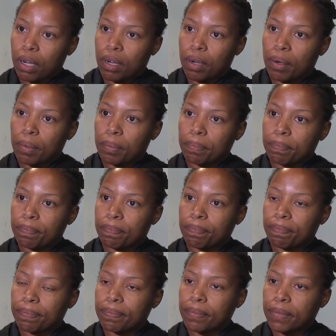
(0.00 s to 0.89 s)
um,
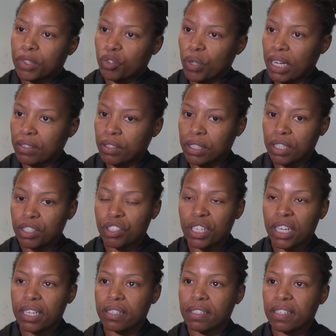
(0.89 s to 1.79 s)
tried to
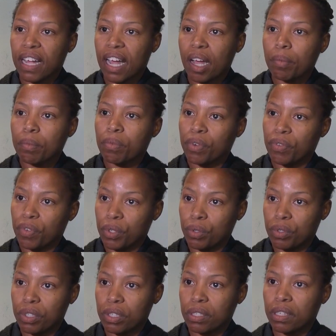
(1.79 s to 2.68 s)
initiate a stop, refused to